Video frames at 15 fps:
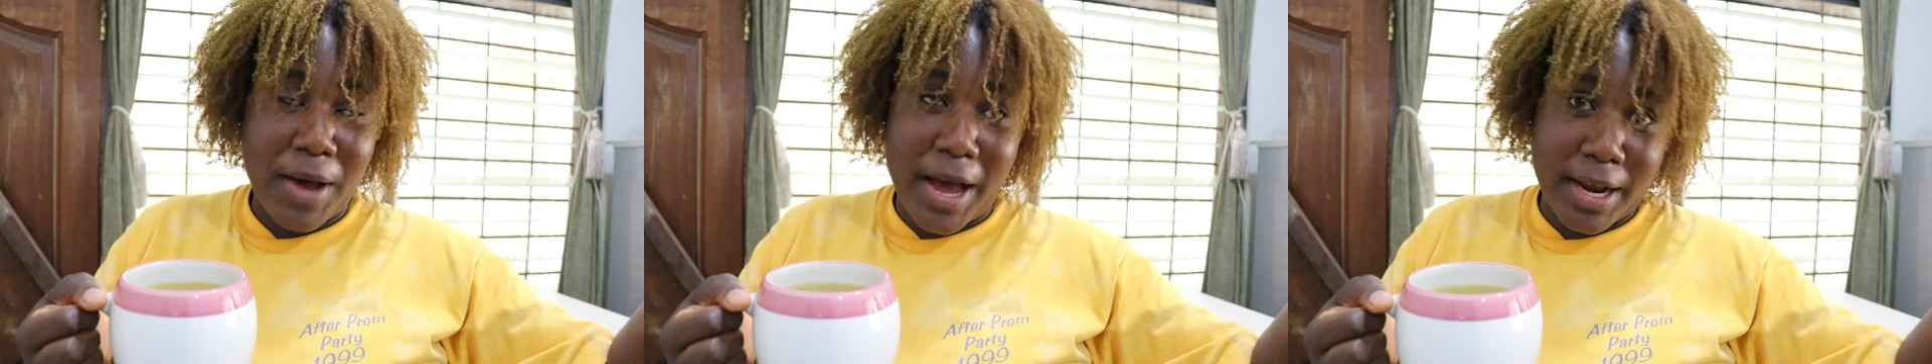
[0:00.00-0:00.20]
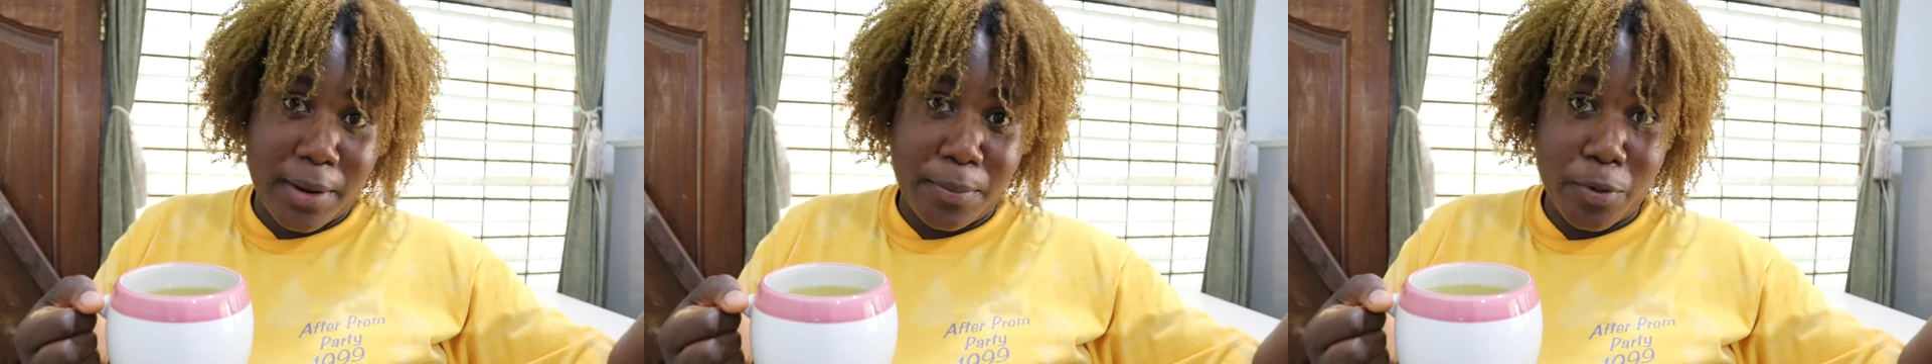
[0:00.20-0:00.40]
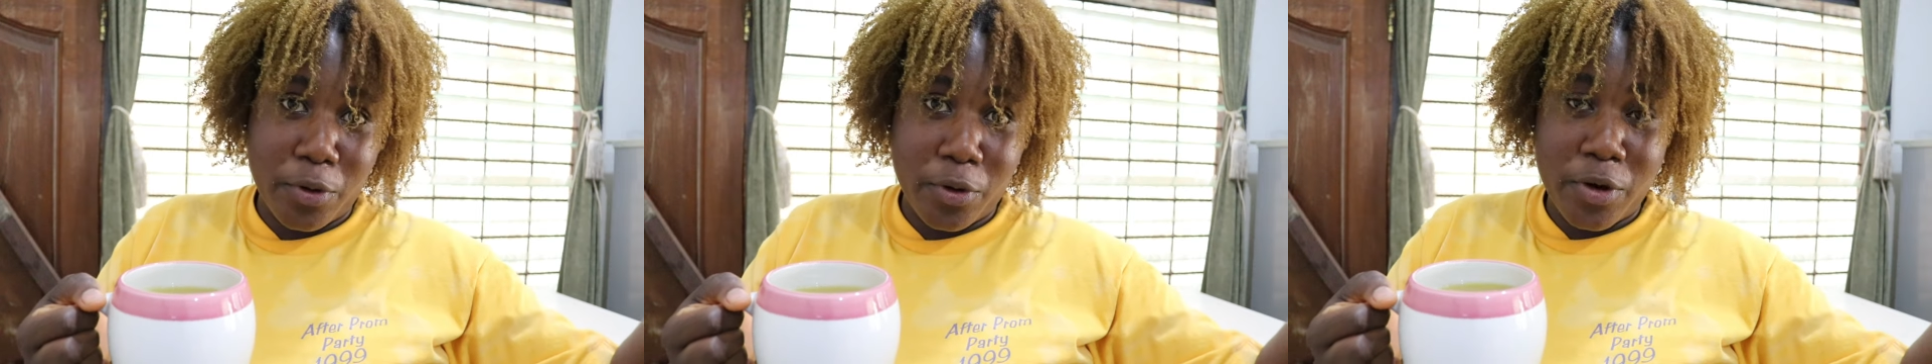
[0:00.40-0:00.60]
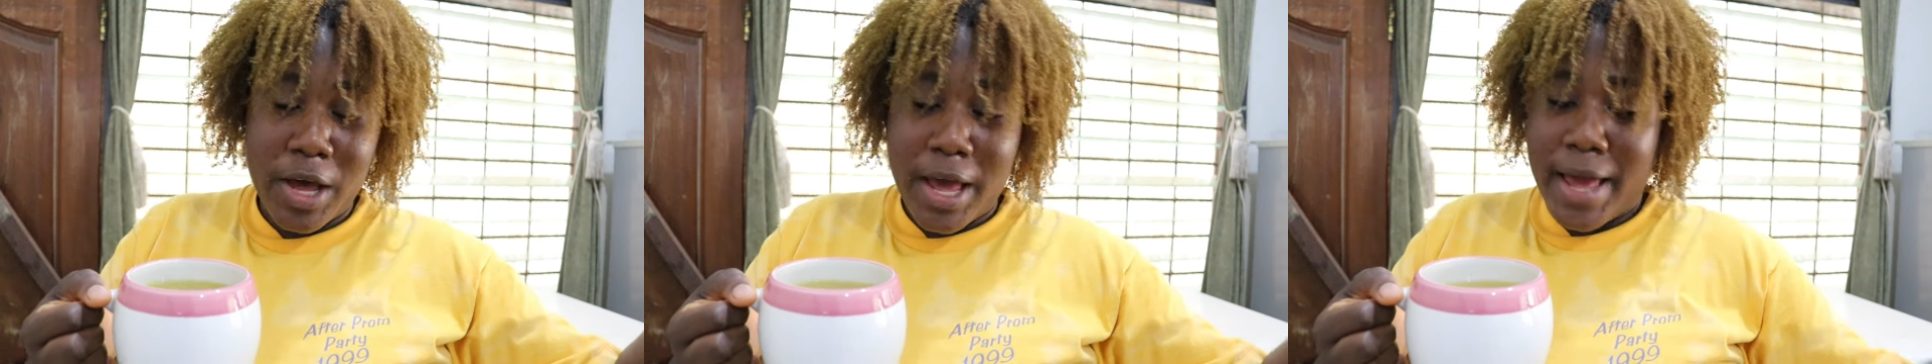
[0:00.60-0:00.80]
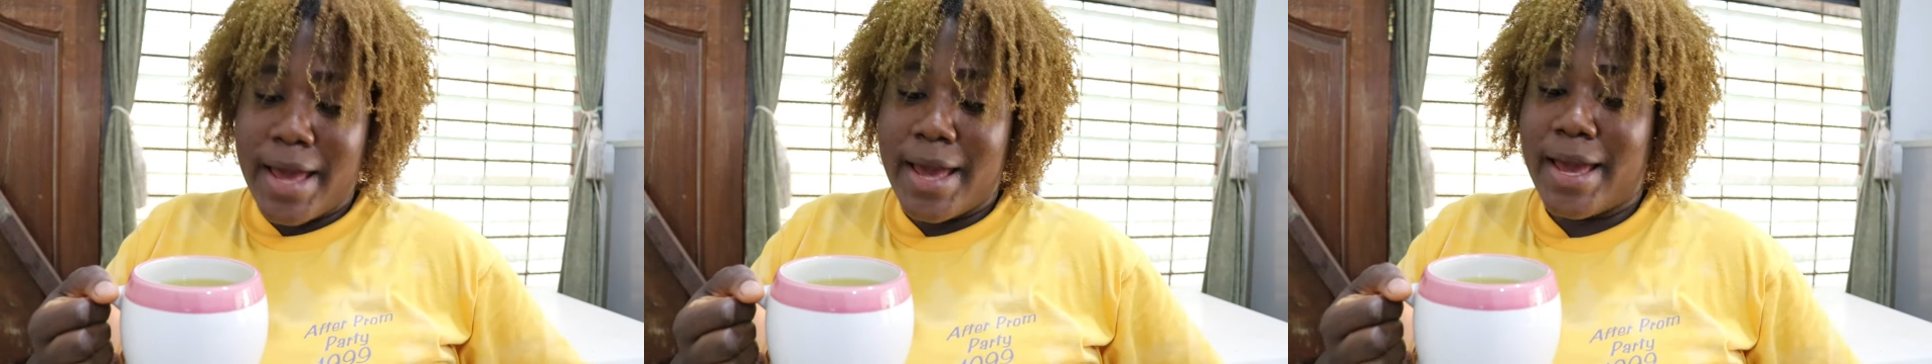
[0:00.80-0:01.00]
pineapple,
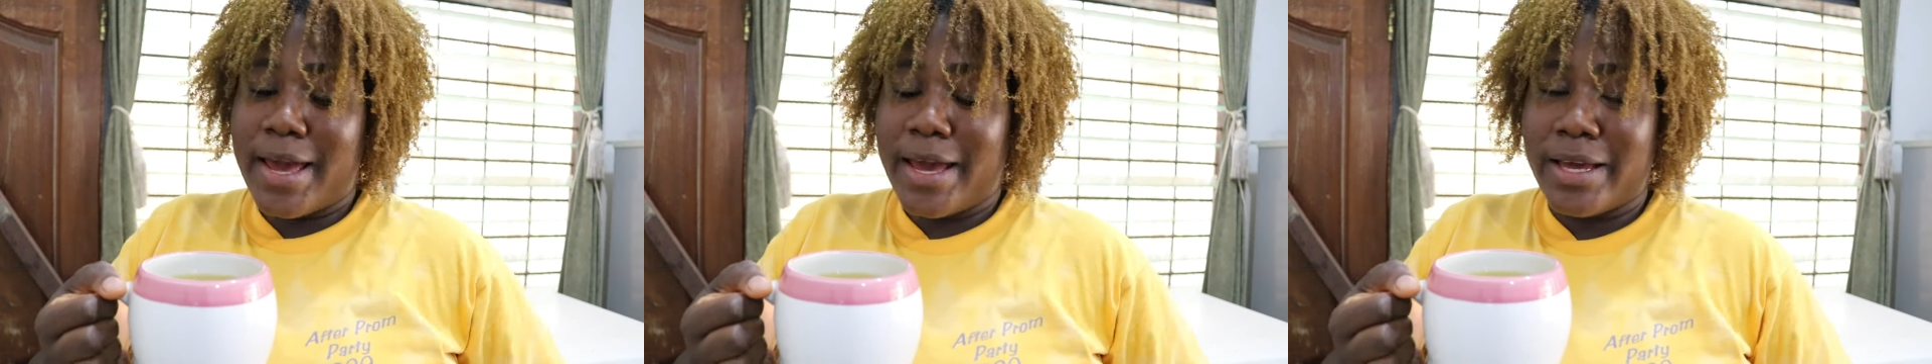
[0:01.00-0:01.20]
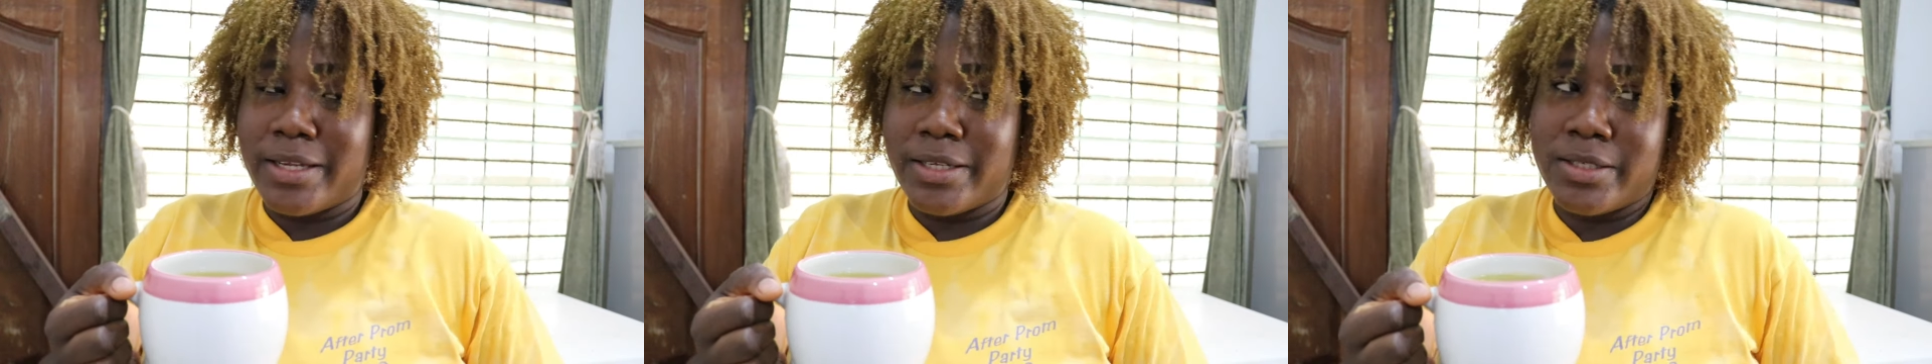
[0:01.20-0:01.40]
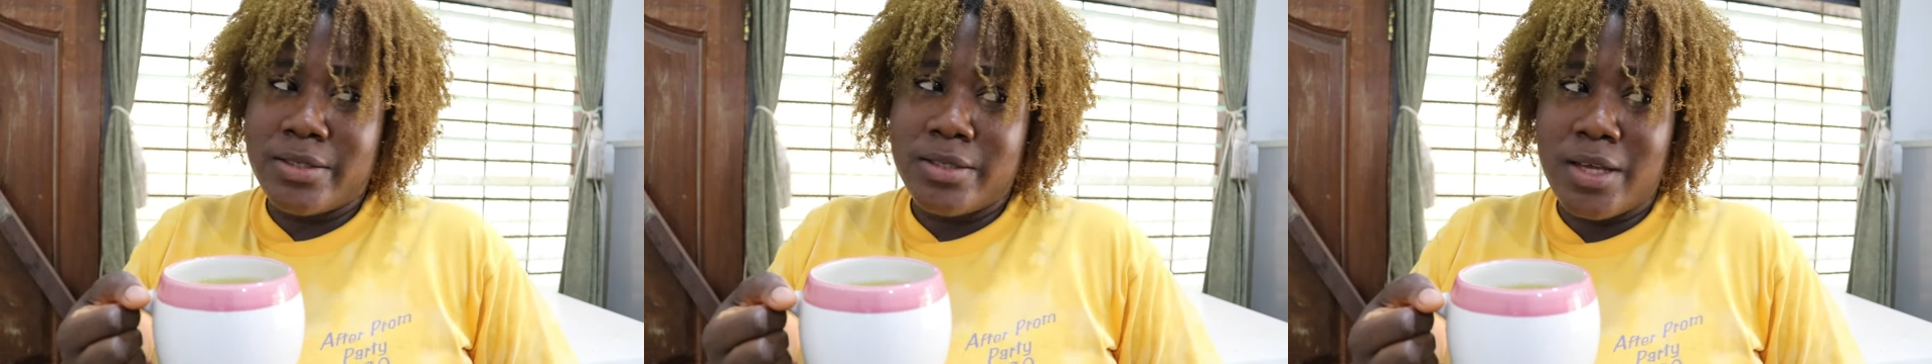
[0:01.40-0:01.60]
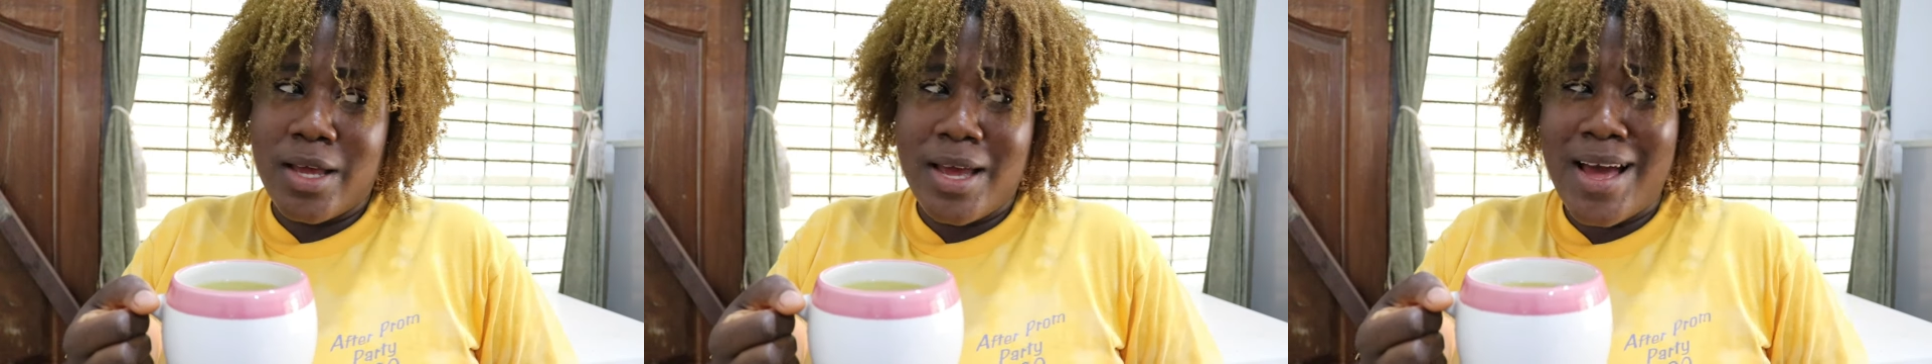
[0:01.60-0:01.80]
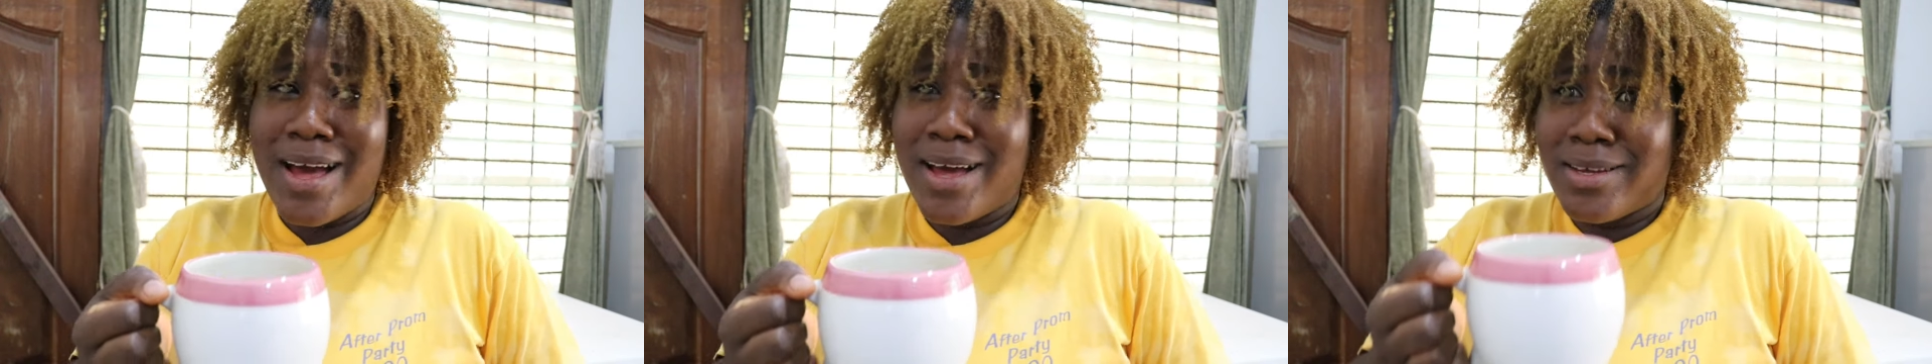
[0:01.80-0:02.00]
and yeah,